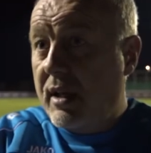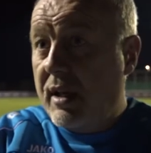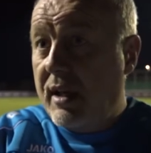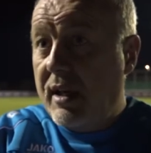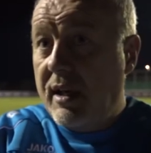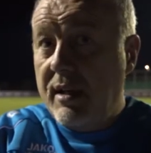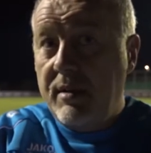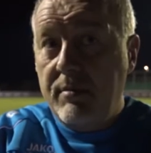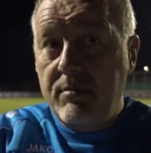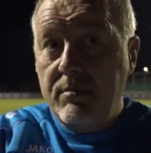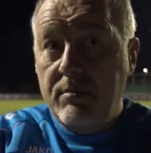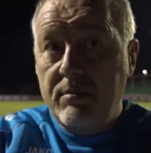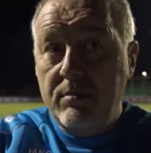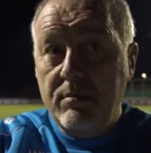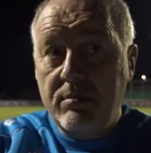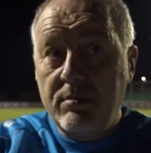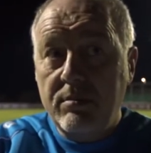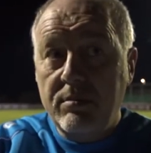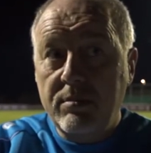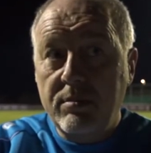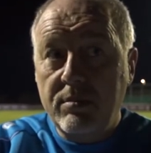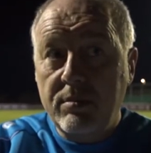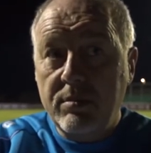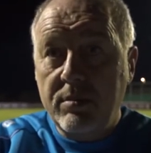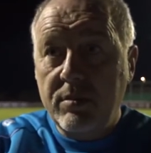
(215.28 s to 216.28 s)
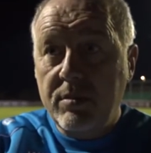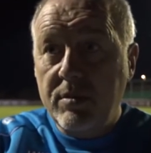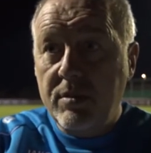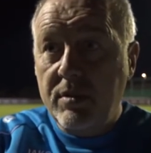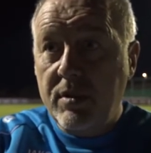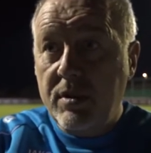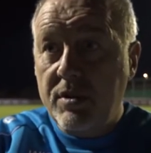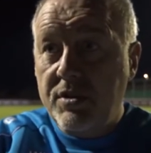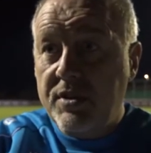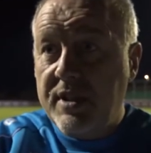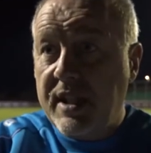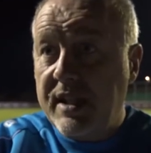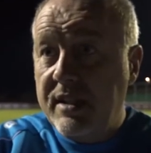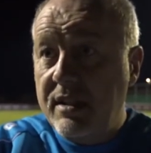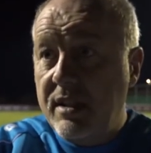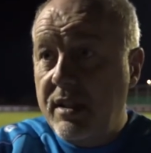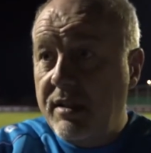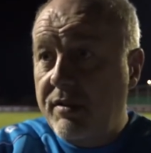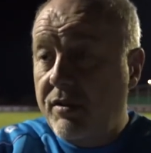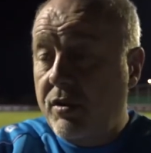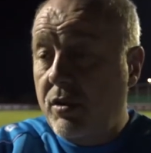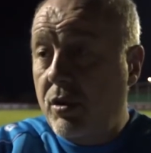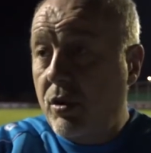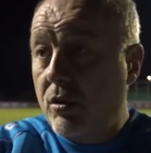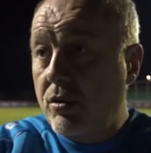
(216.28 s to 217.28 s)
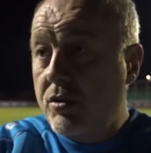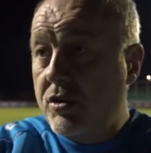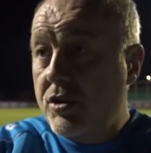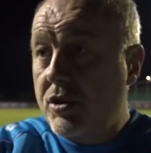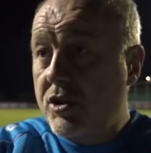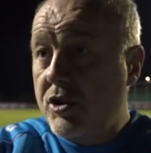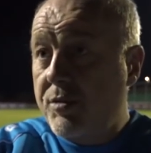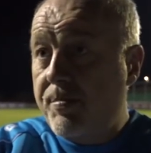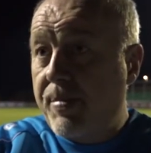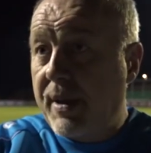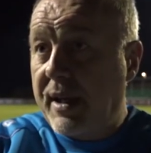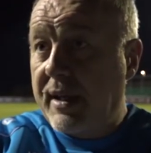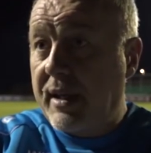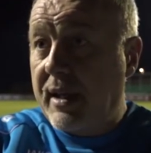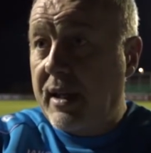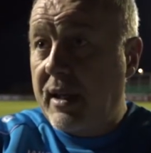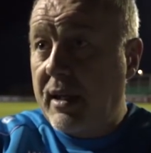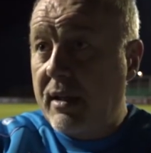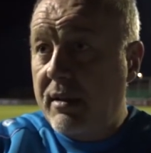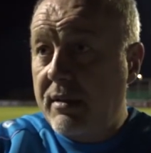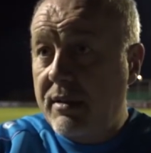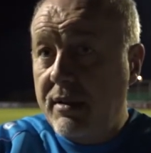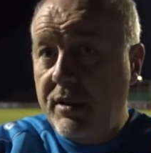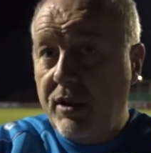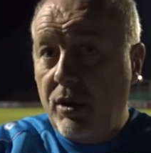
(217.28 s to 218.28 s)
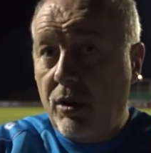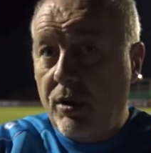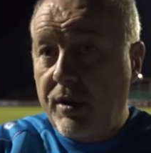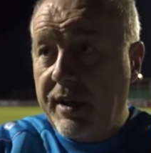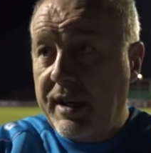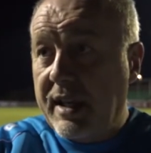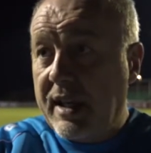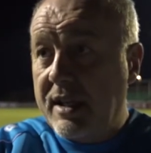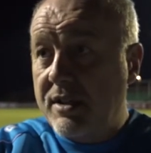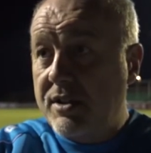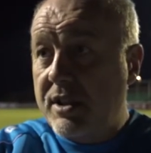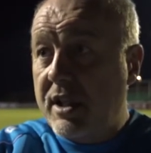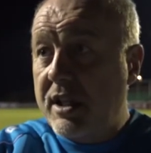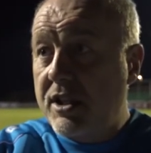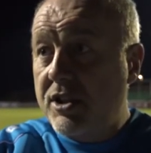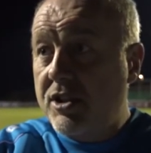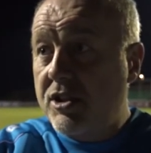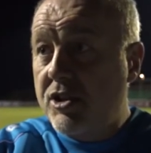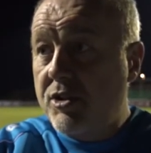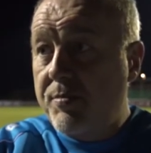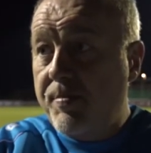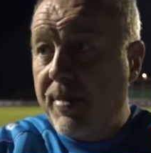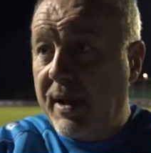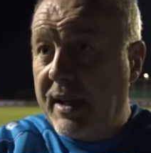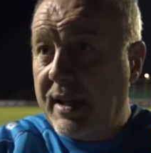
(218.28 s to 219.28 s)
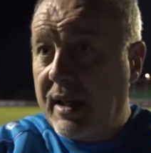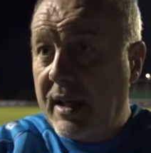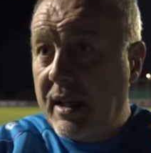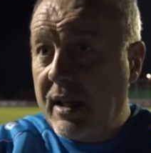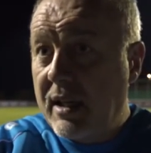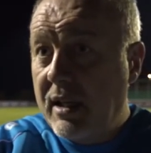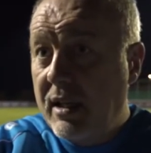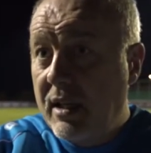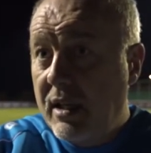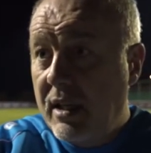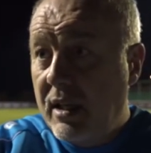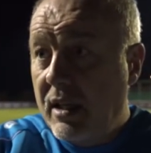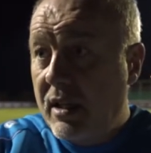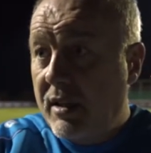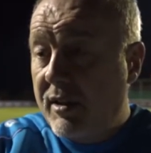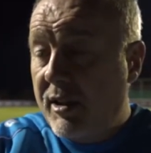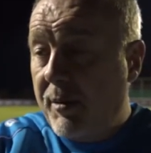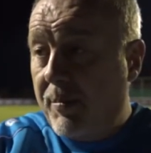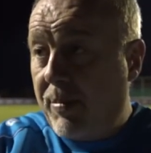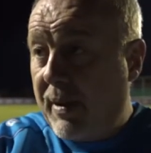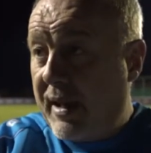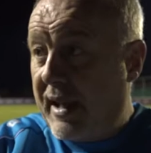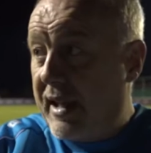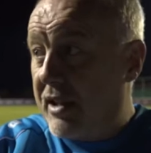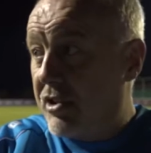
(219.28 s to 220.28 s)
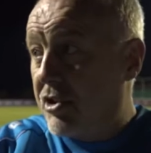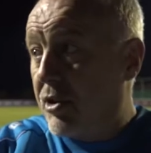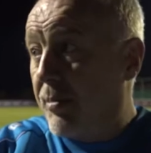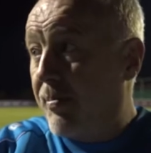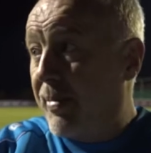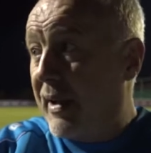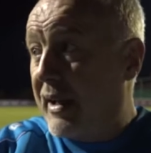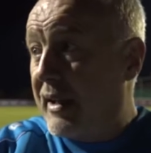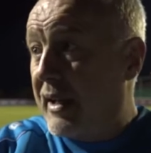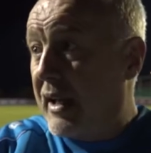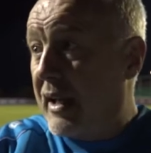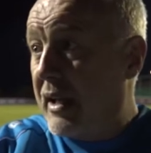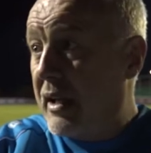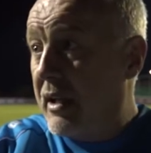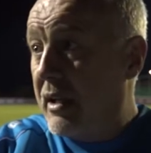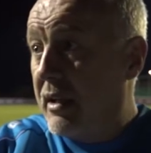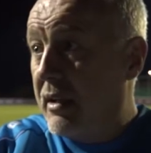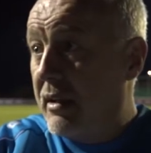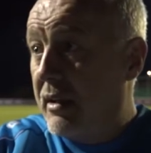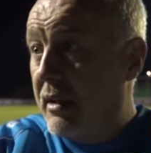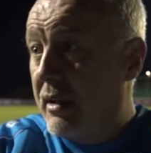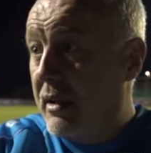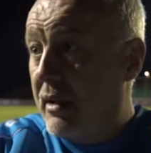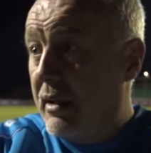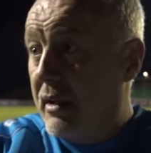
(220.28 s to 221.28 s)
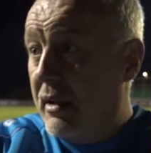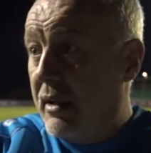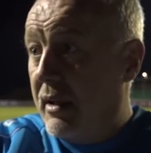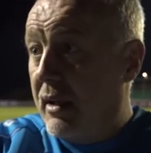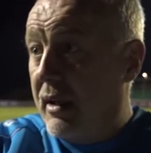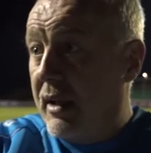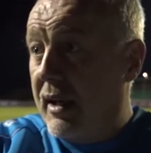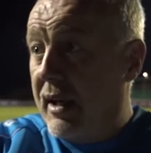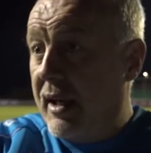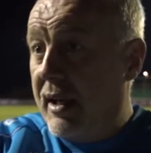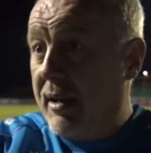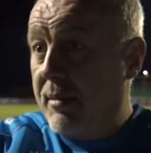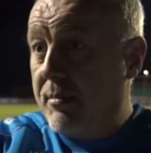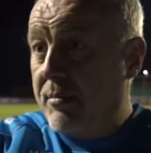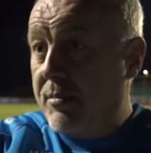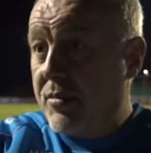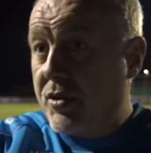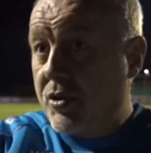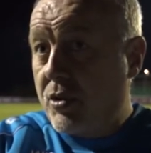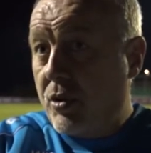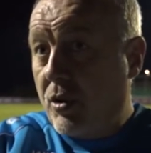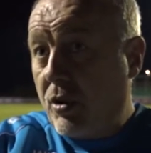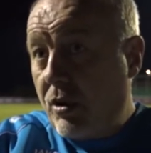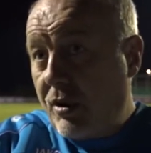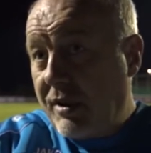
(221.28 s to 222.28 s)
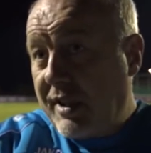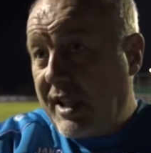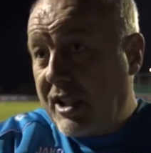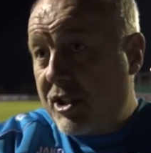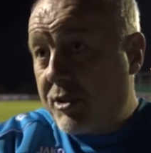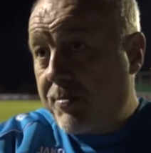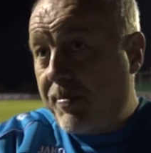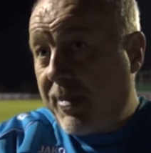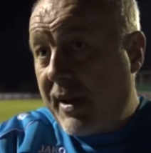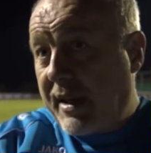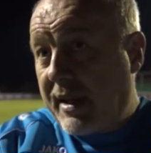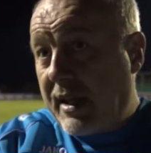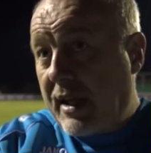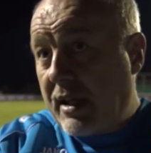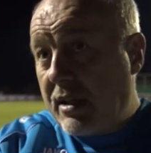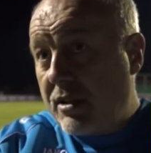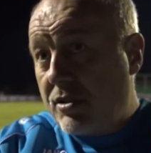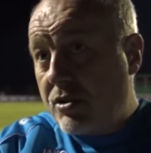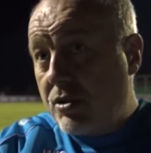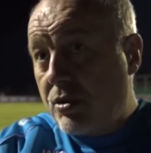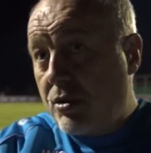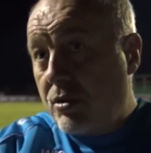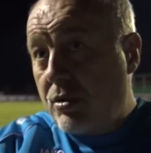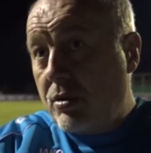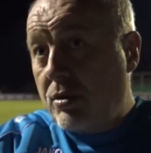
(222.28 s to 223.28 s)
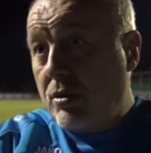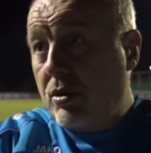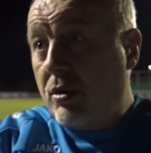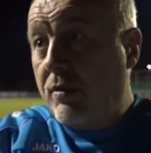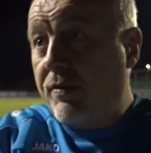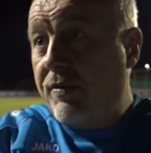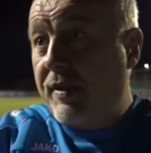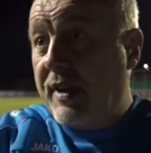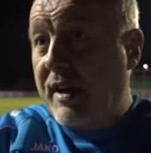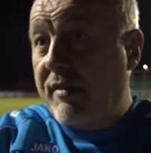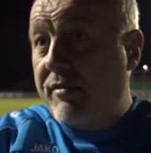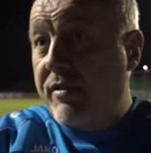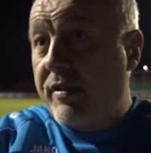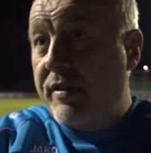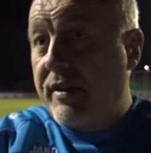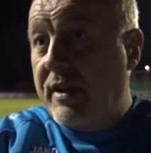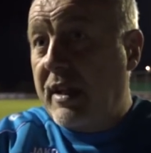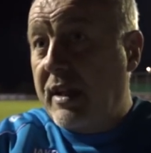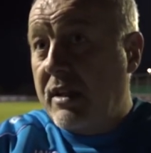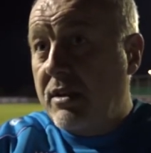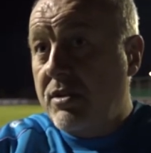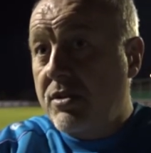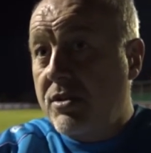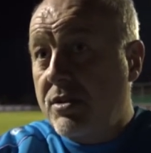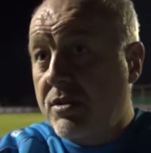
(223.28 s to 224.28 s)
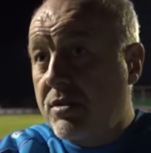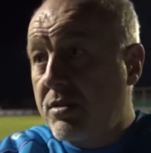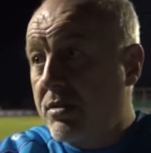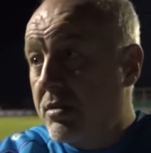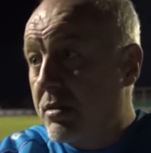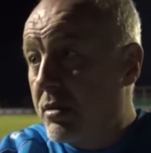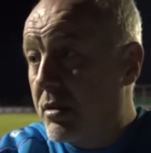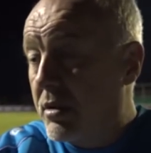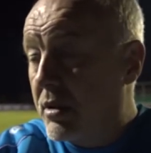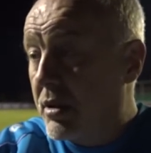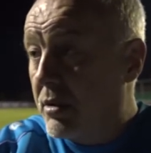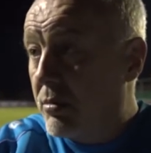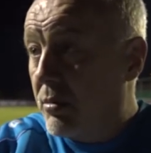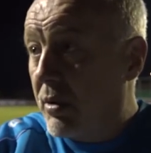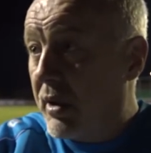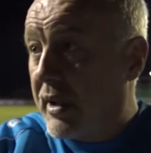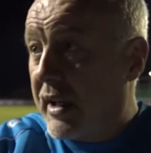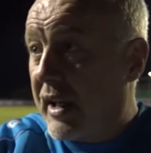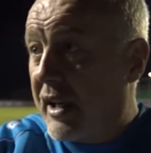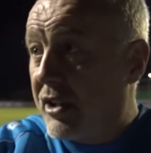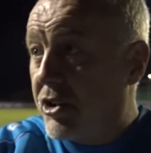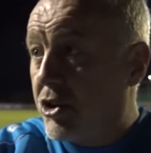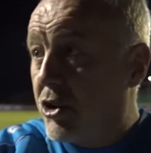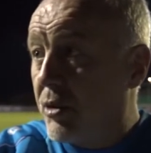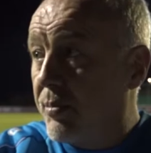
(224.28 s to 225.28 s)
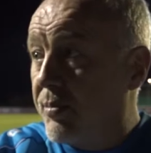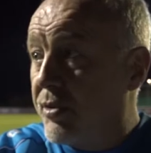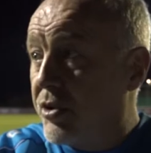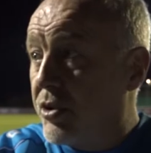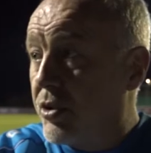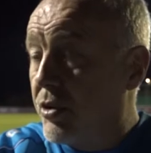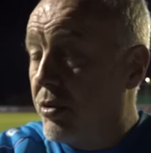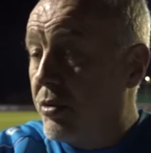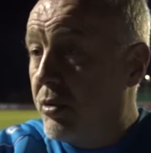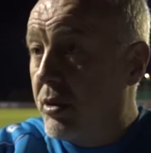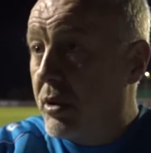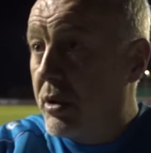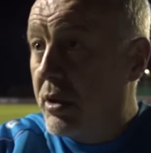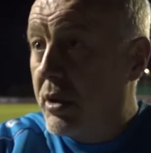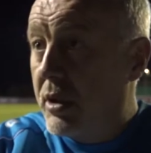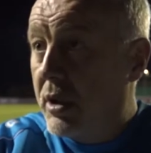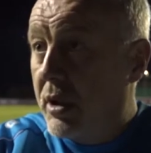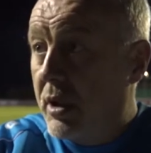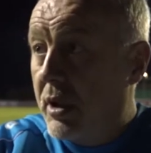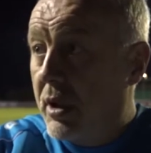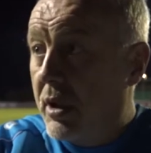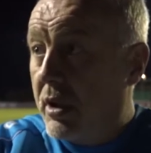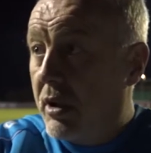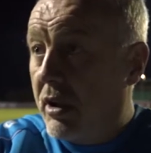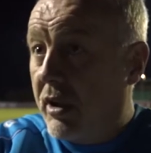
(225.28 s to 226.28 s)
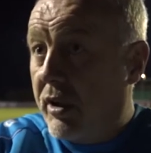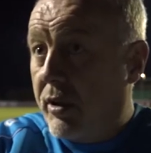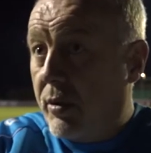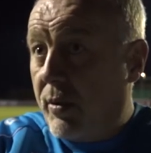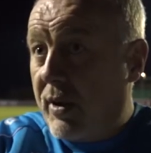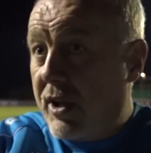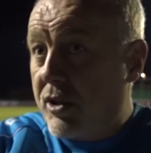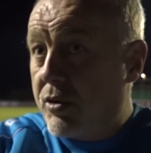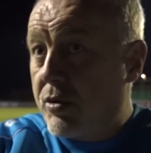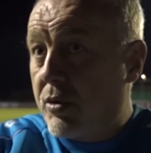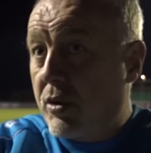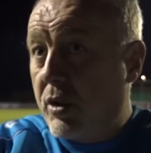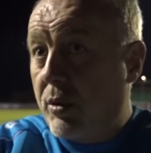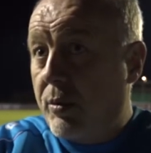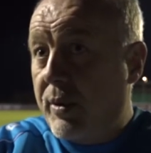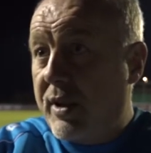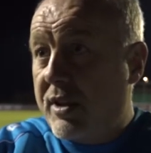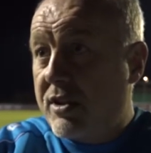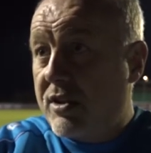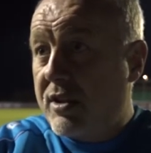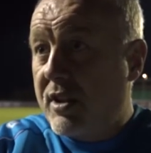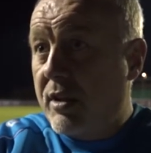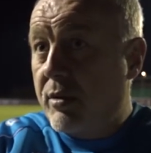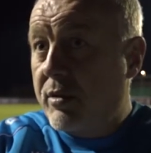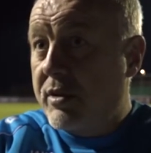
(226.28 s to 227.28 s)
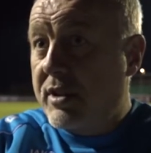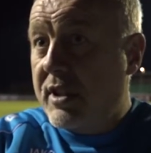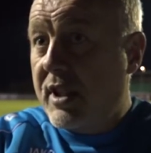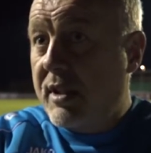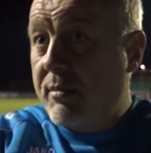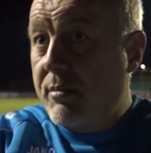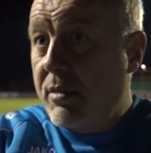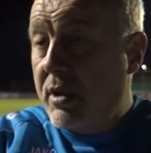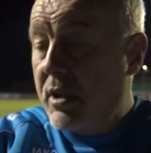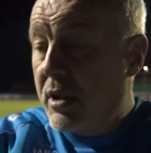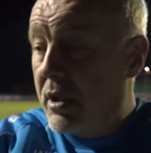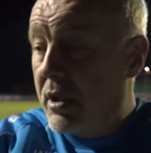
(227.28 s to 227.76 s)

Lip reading: The standard of coaching's better, the organisation's better, the players are better. So all that's better. So hopefully everything else will catch up soon. Otherwise, we're all wasting our time.